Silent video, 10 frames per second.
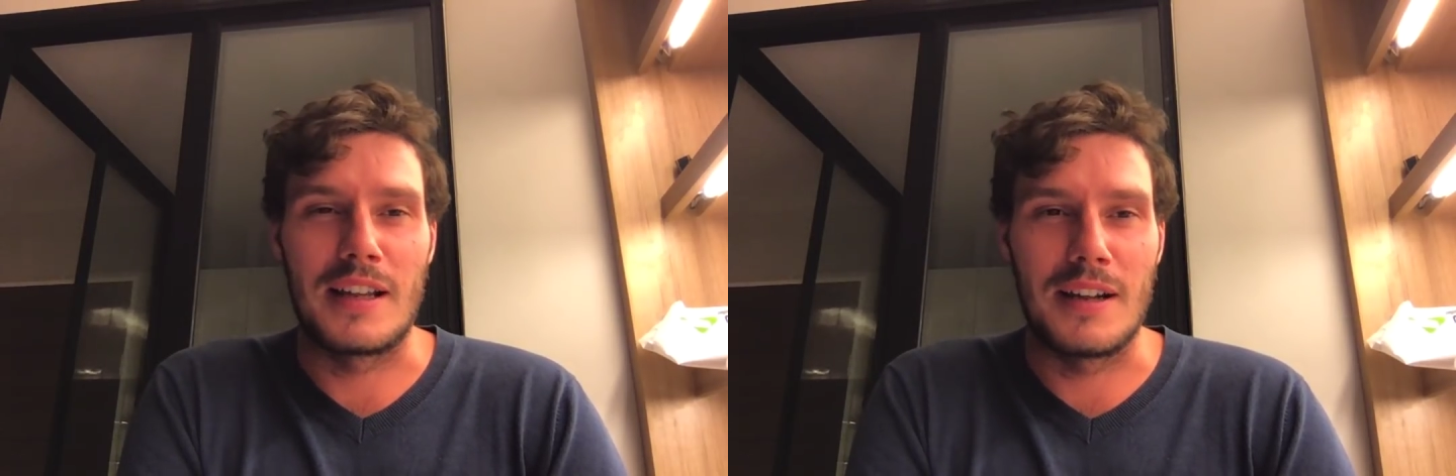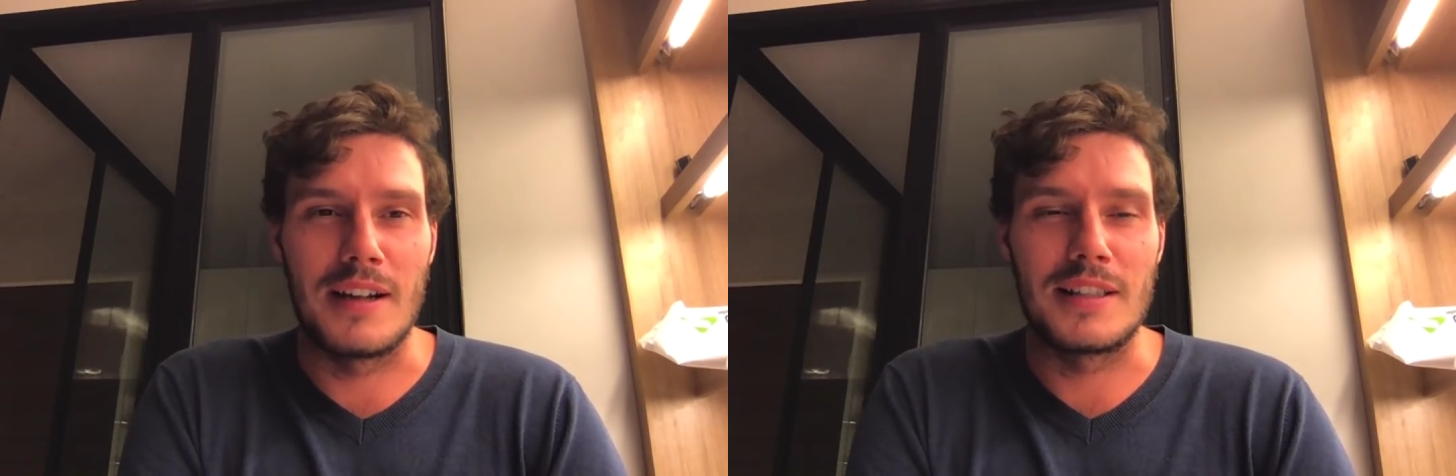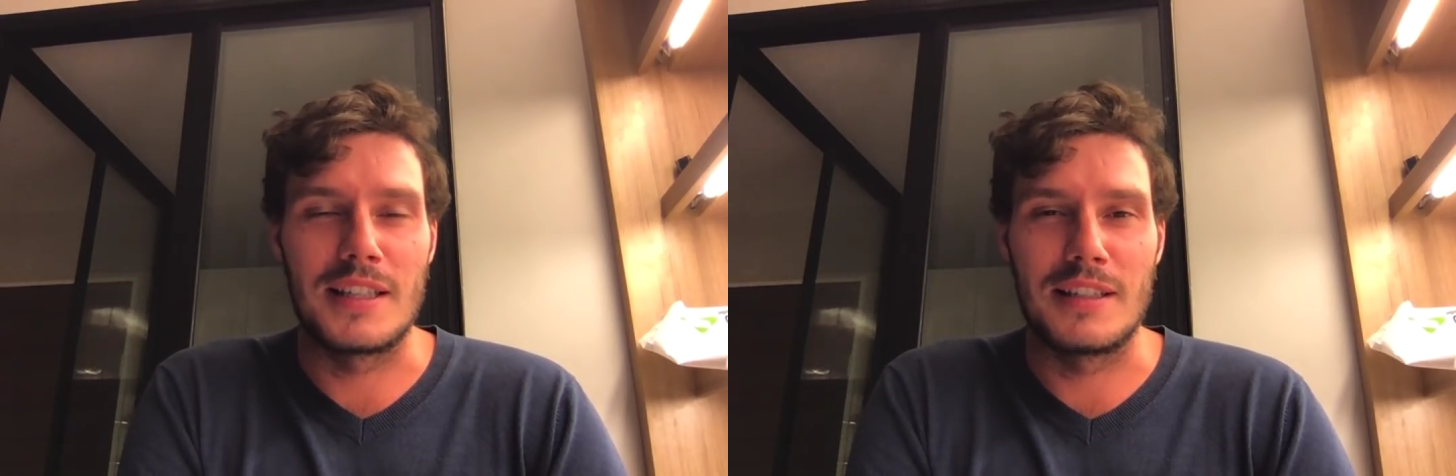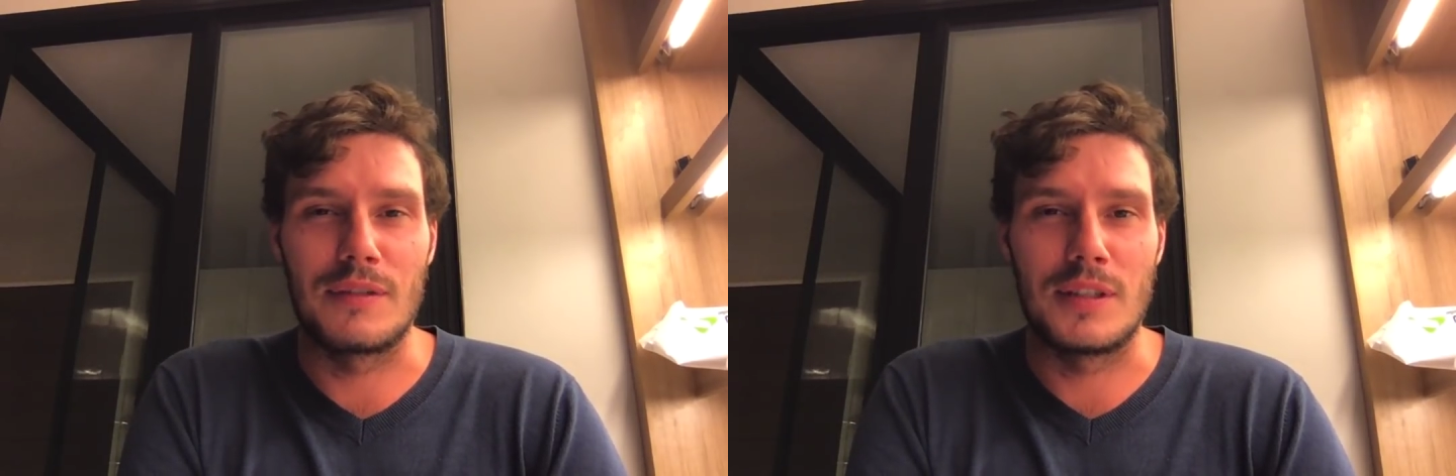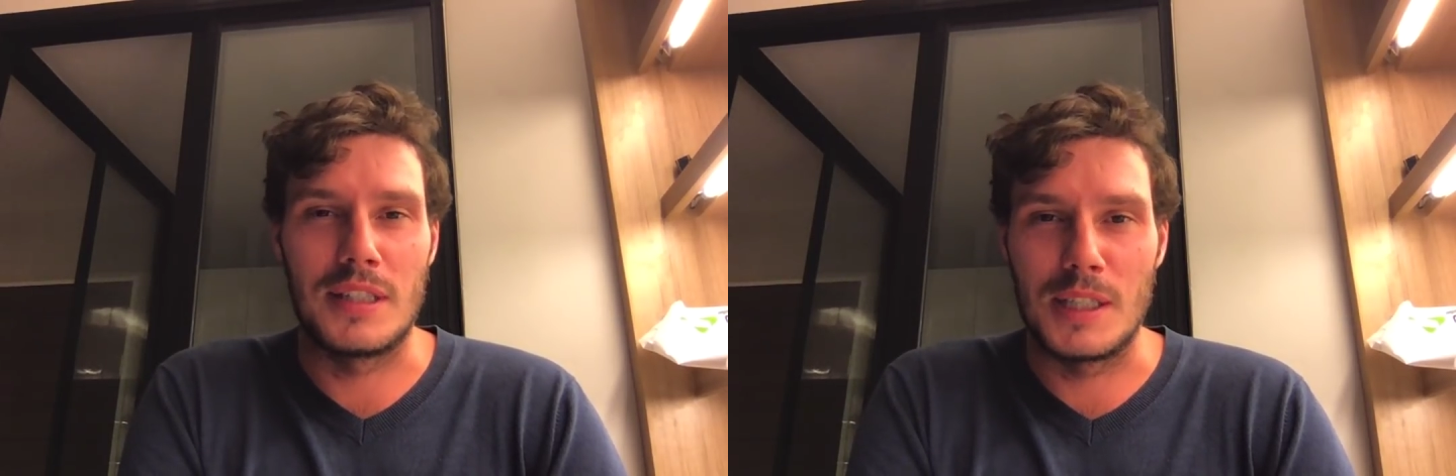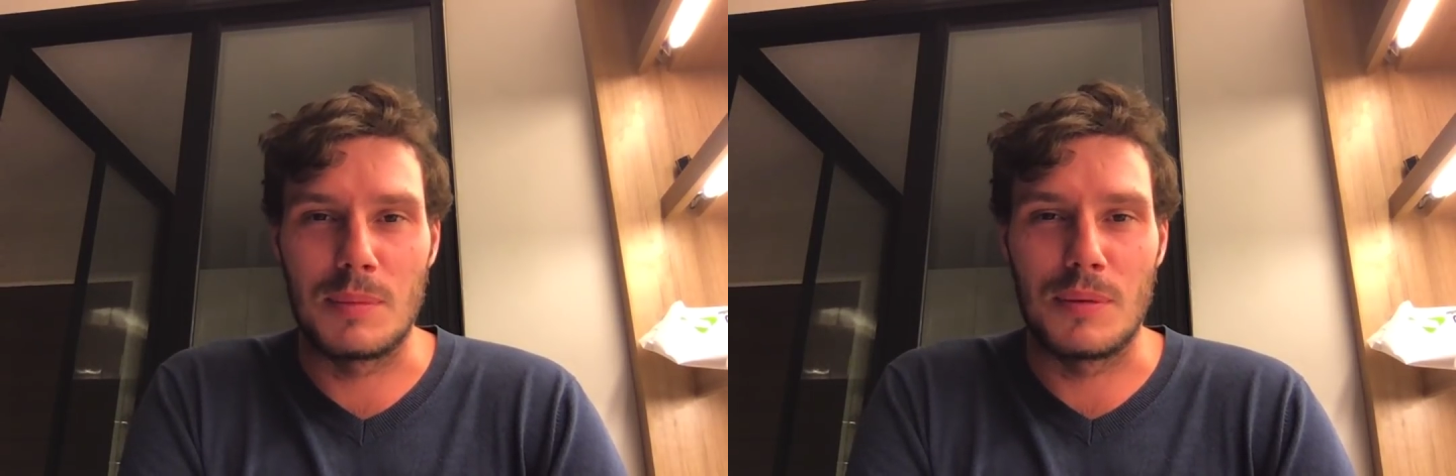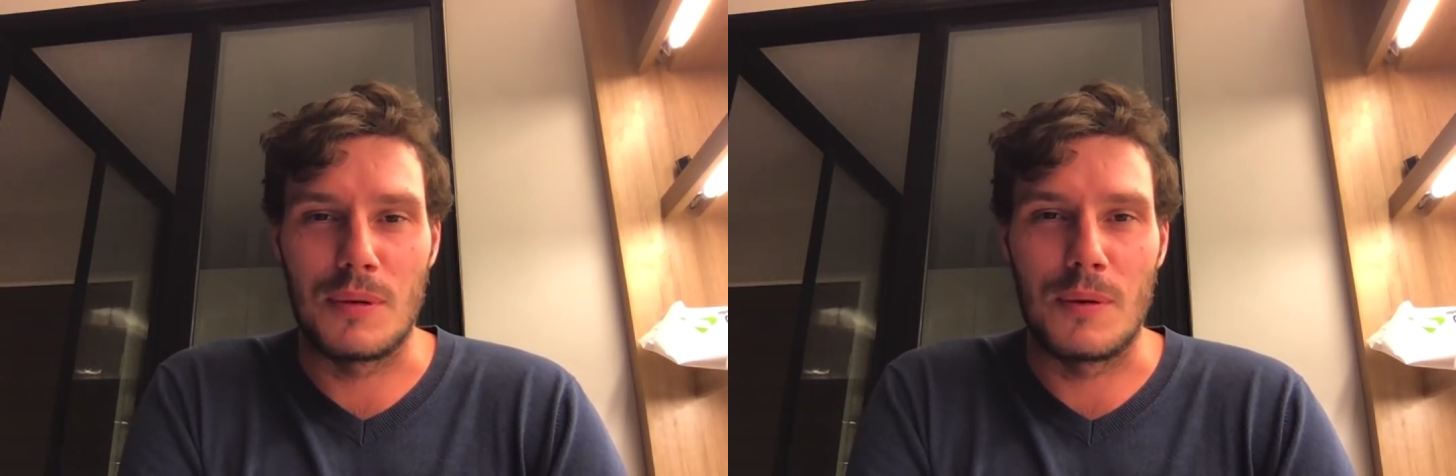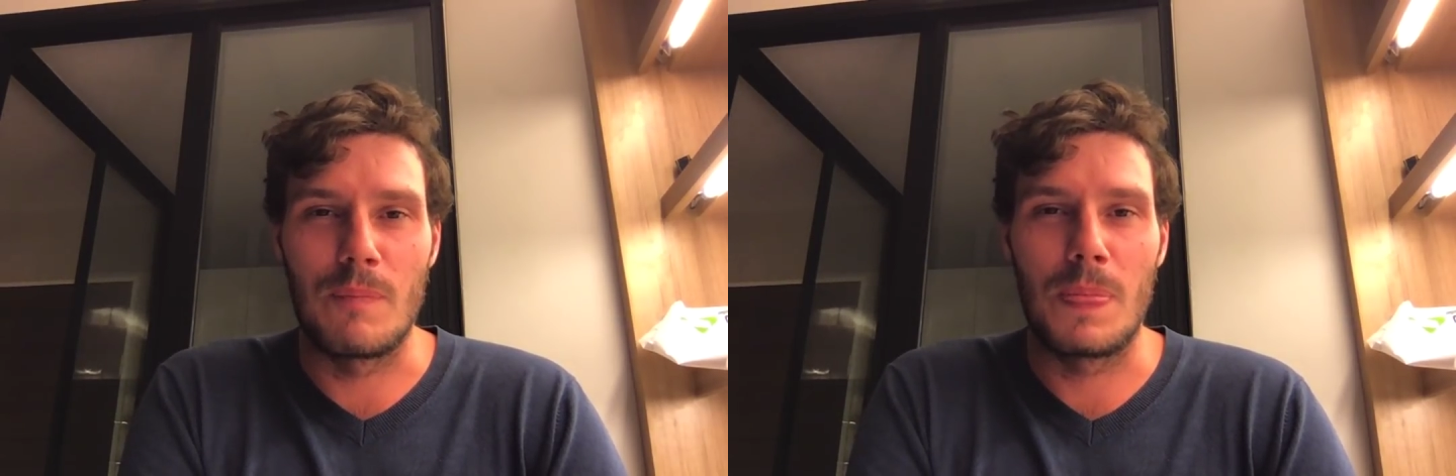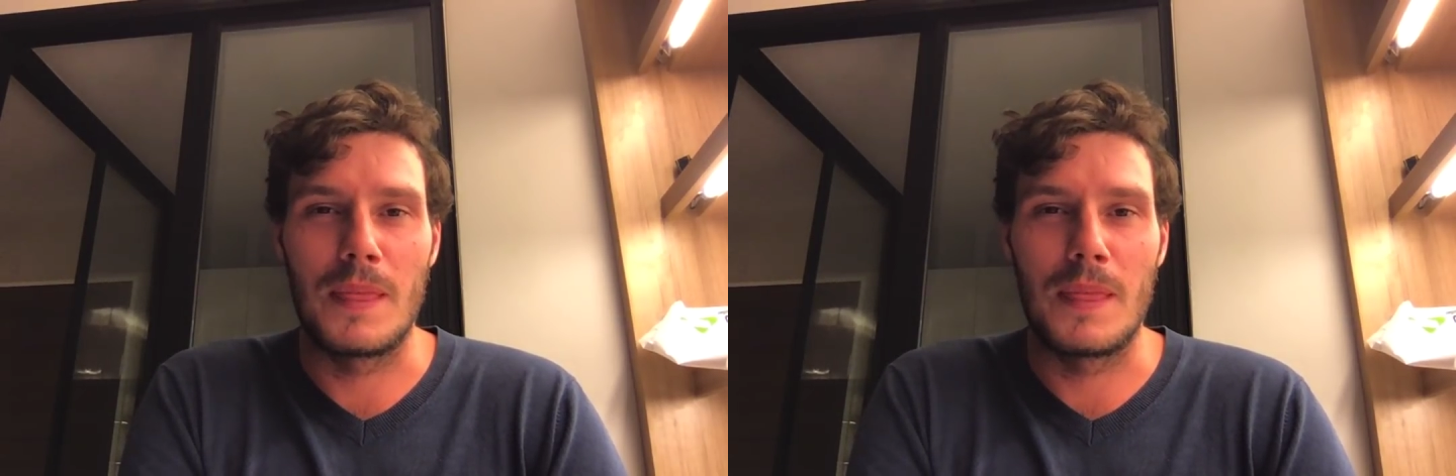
can't send it off to Singapore.